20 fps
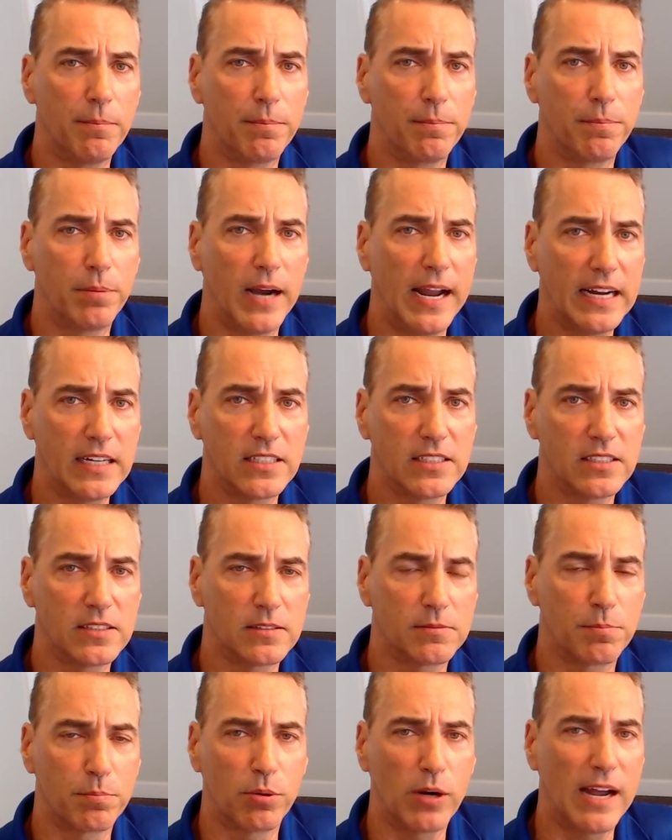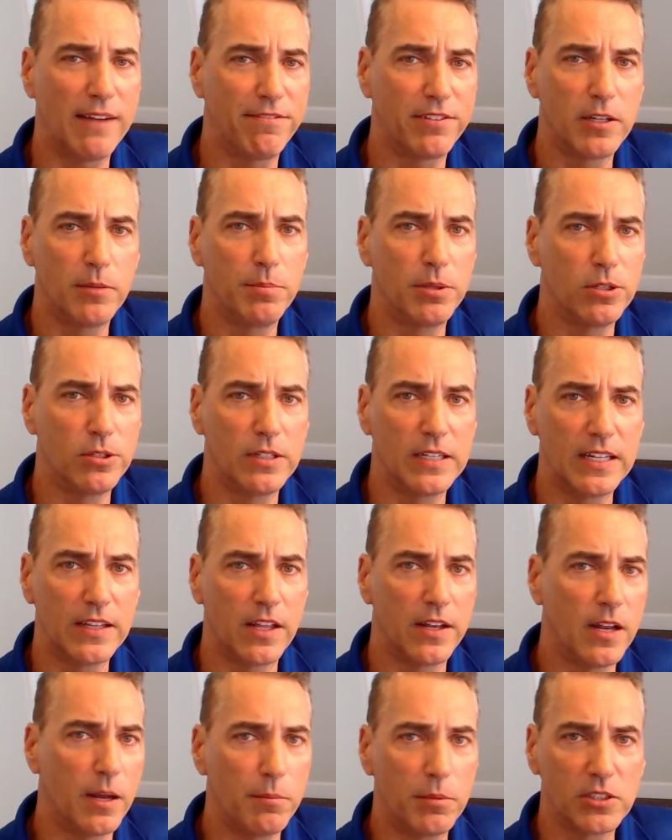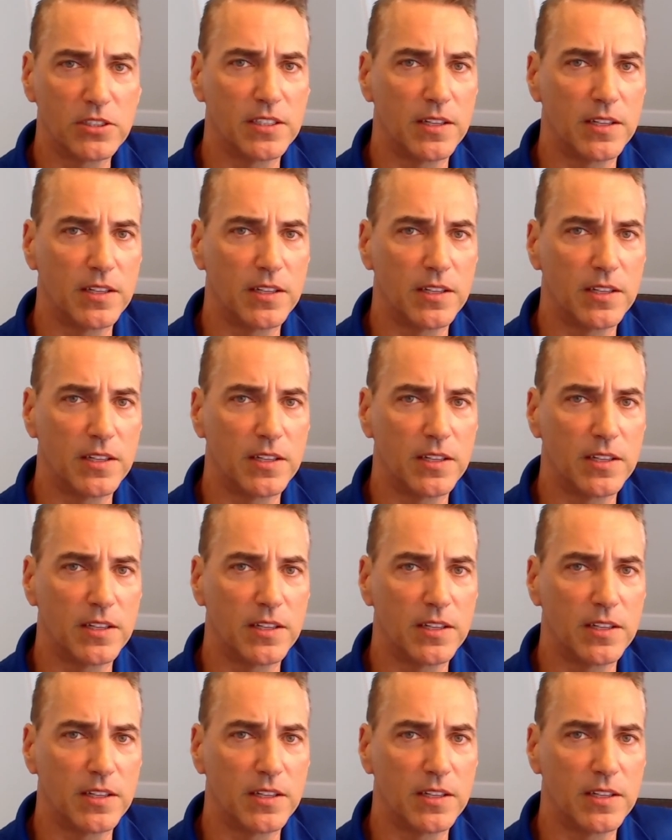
Practice profitability and the numbers